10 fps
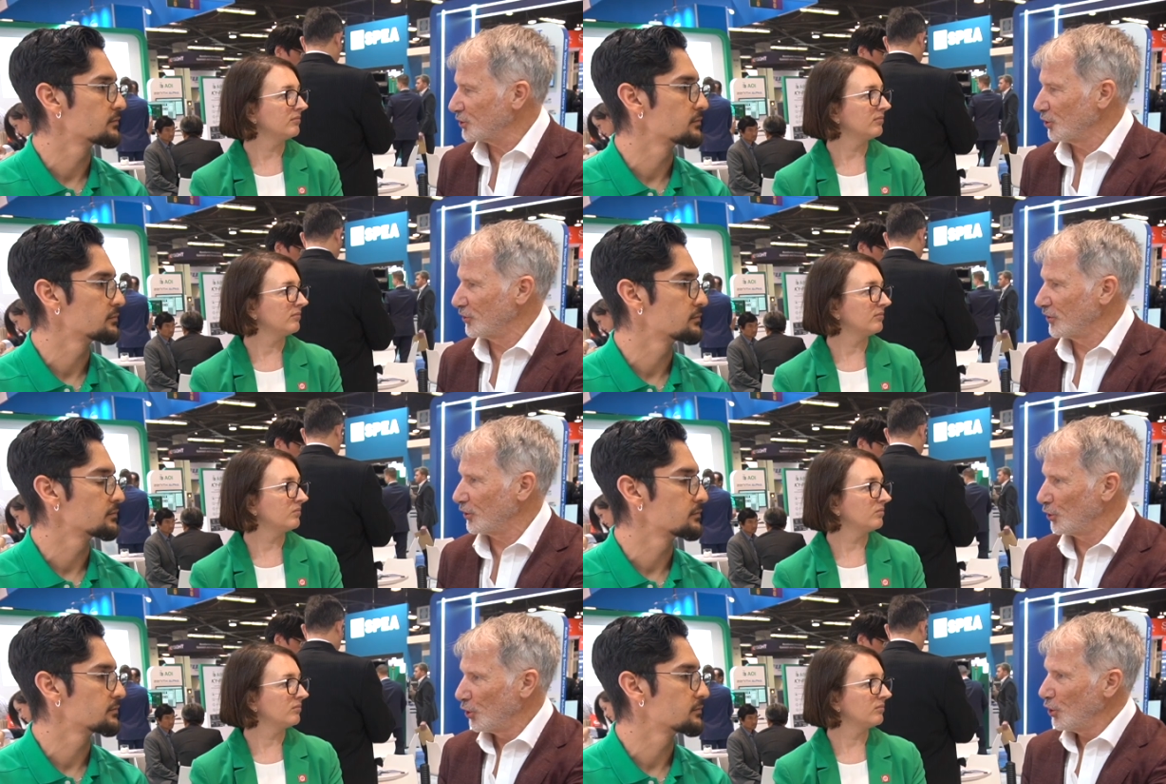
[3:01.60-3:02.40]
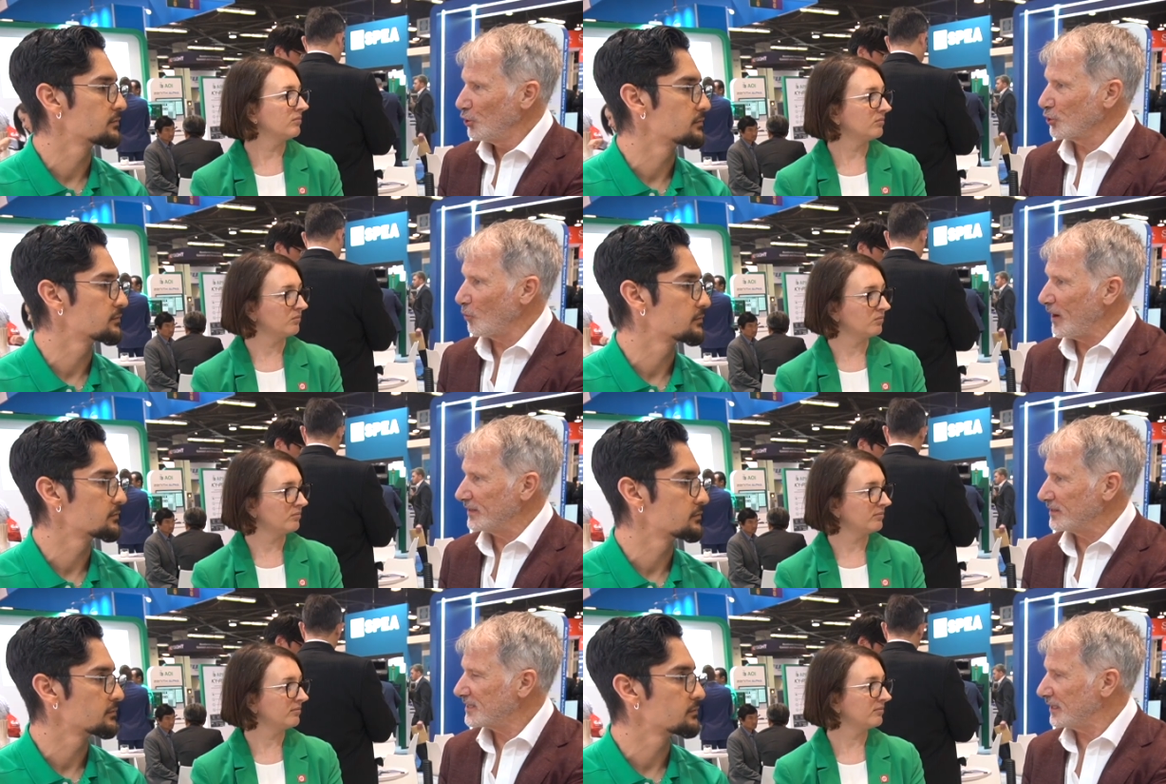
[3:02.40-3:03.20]
Speaker 1: on the the way
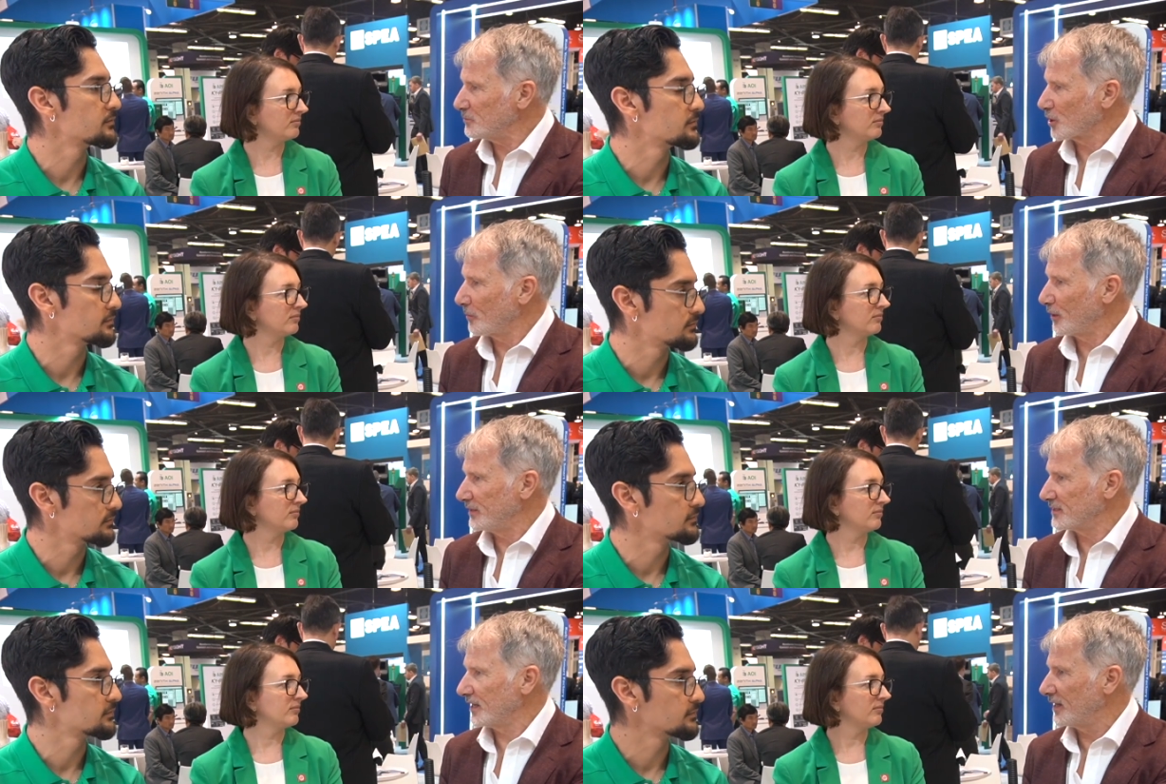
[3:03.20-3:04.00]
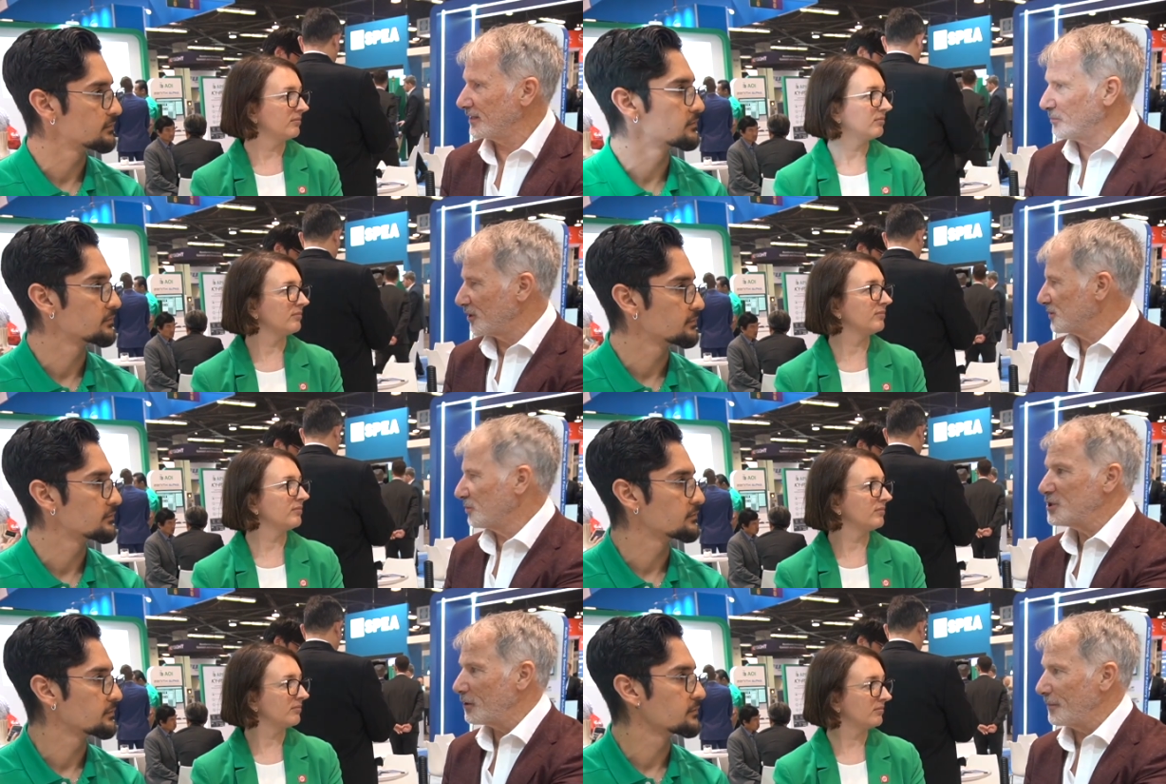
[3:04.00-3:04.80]
the teams operate together because we
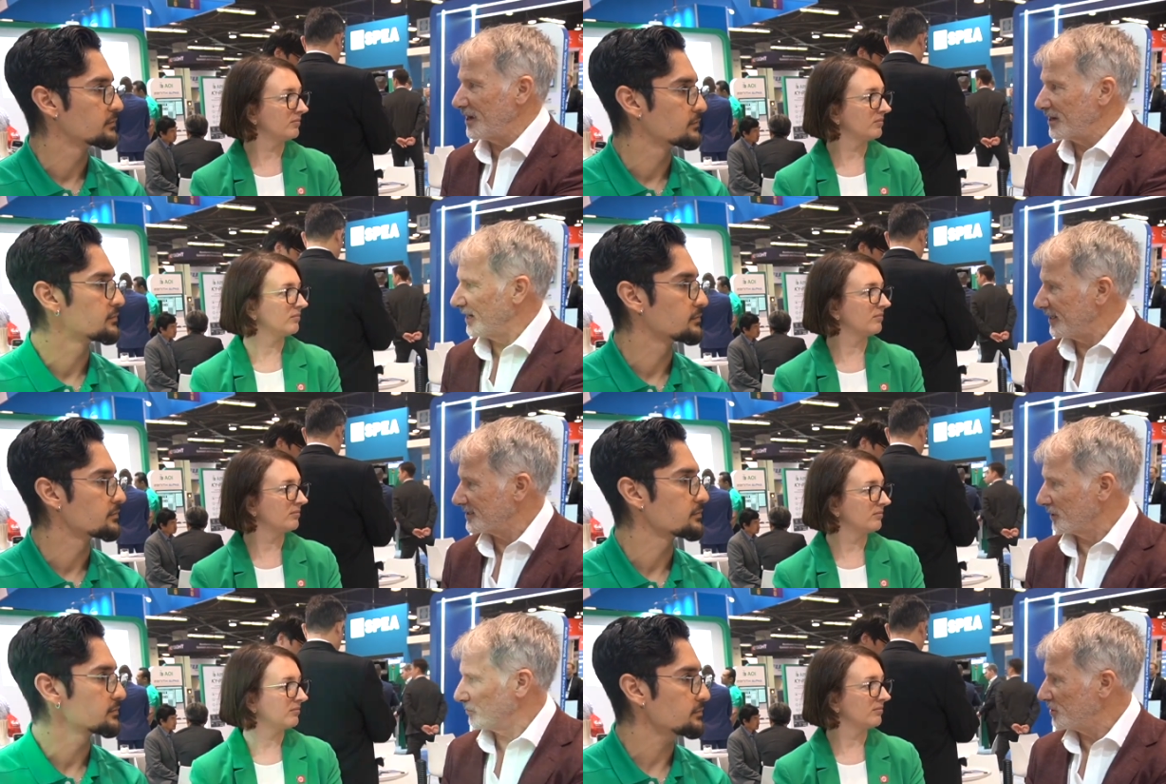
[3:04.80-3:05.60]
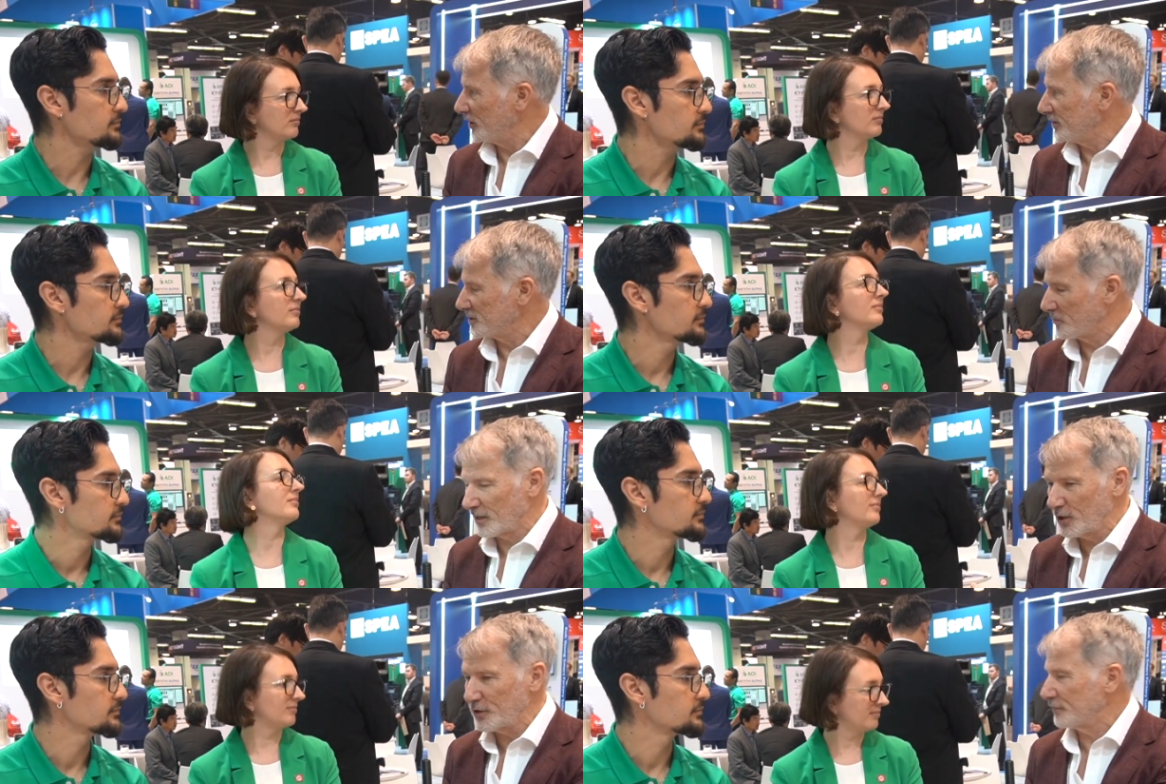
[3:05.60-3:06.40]
talk about connecting machines, but a
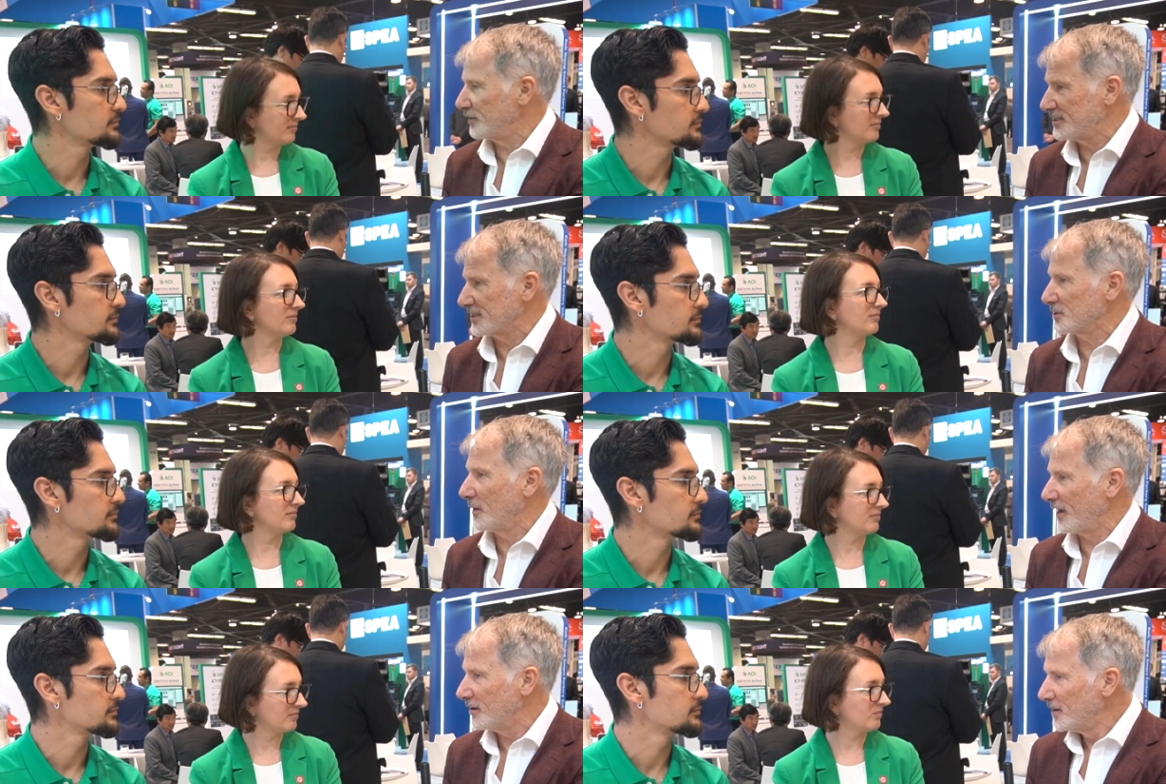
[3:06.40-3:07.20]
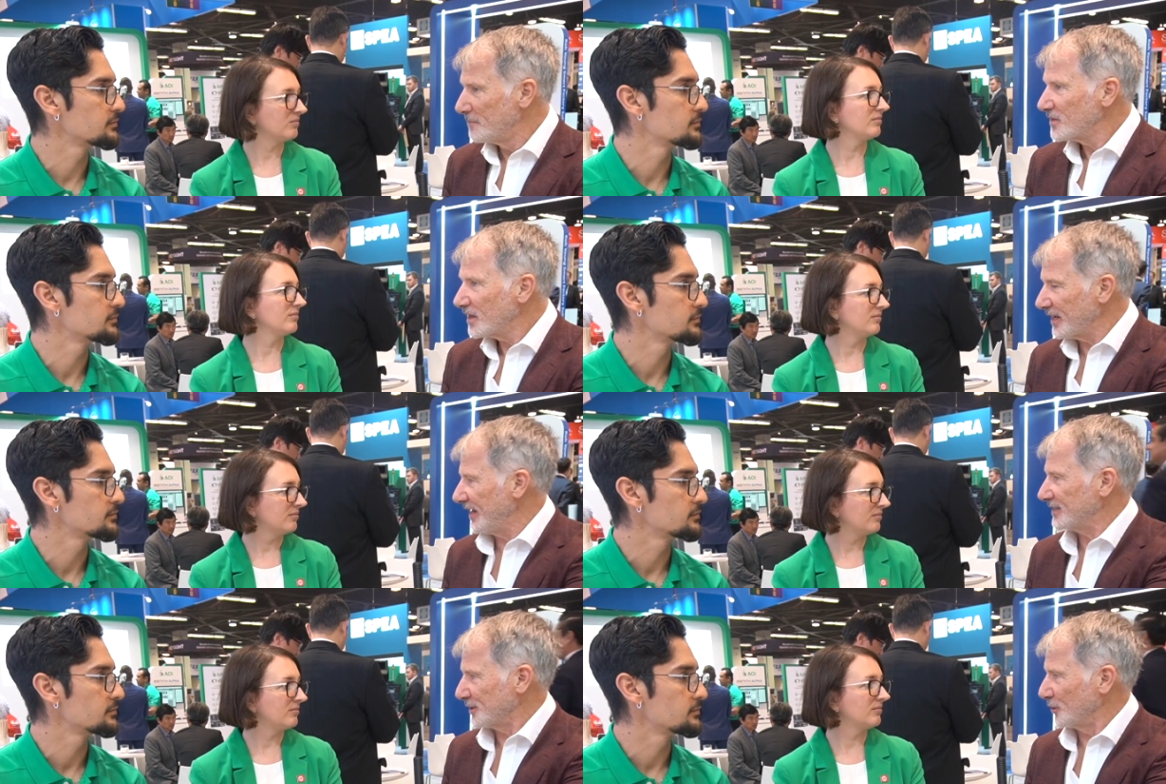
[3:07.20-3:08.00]
lot of this is about
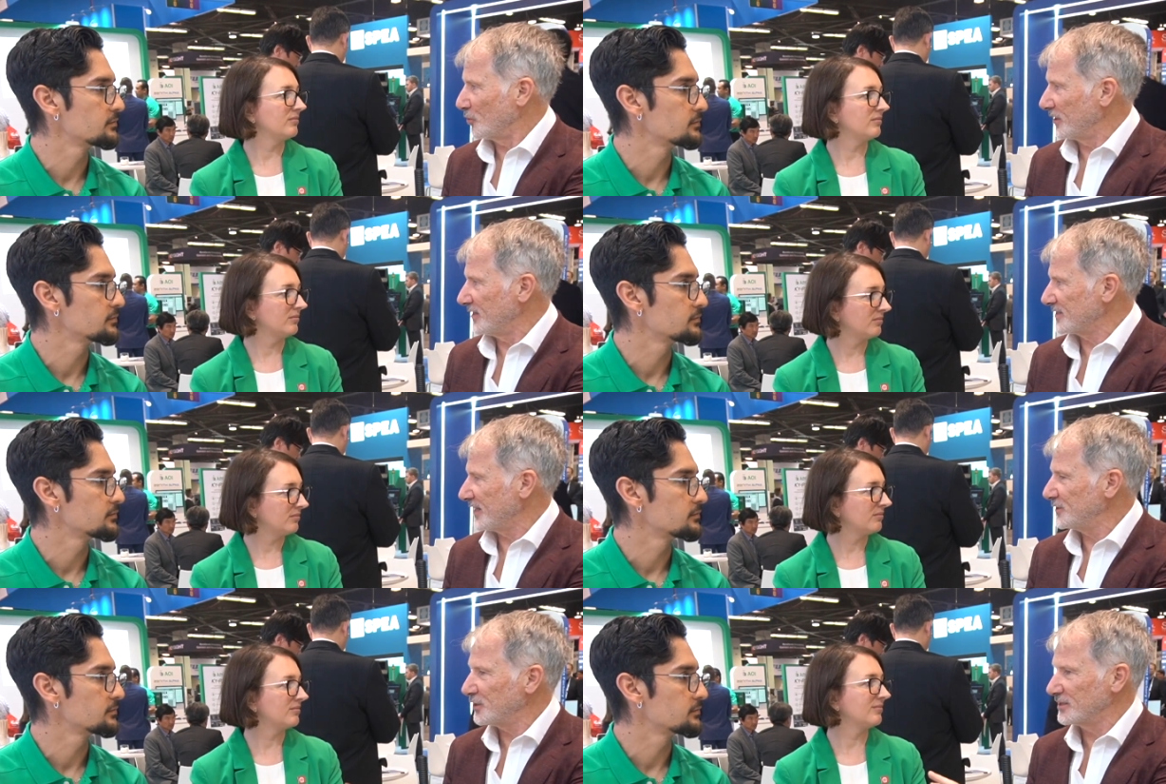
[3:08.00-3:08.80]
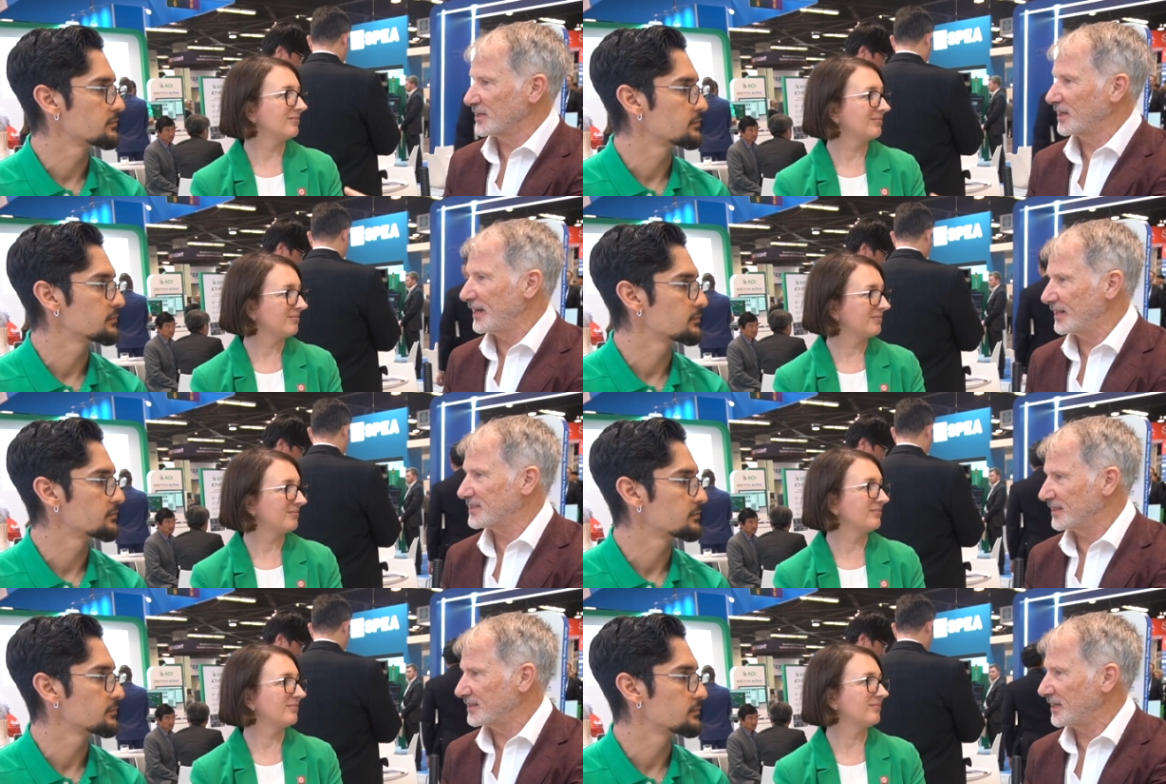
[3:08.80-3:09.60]
connecting organizations and
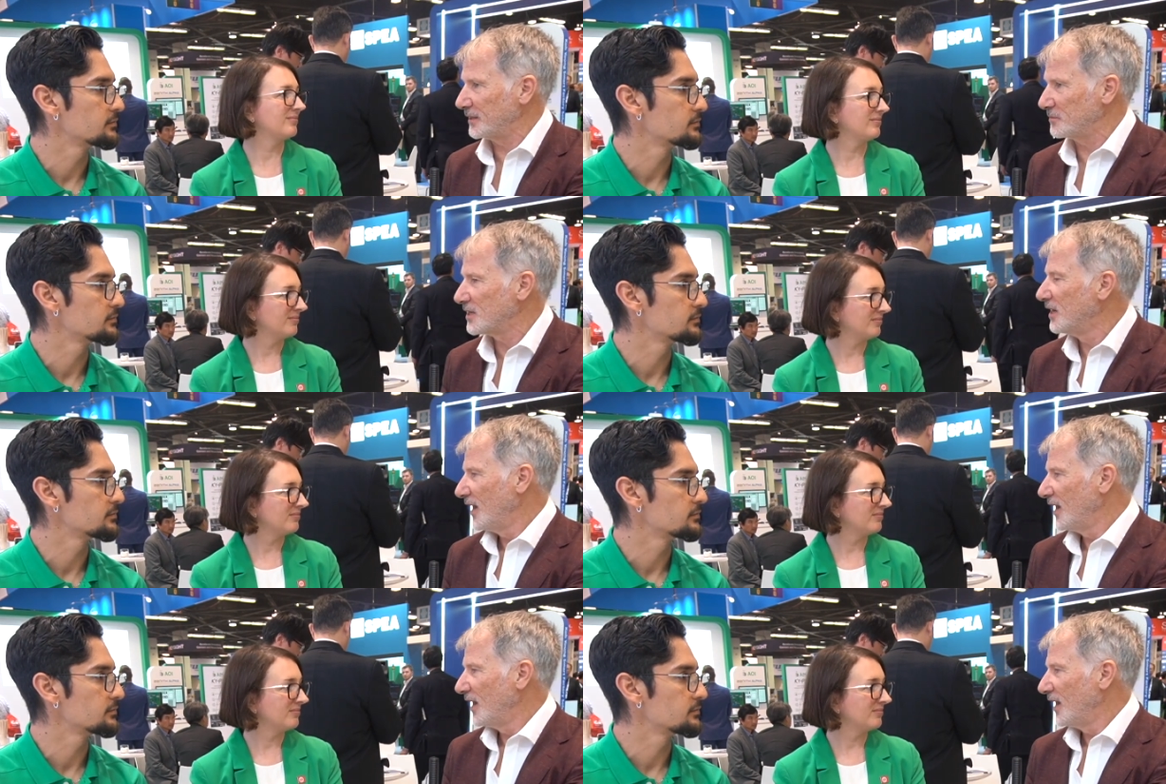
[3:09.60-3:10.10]
connecting teams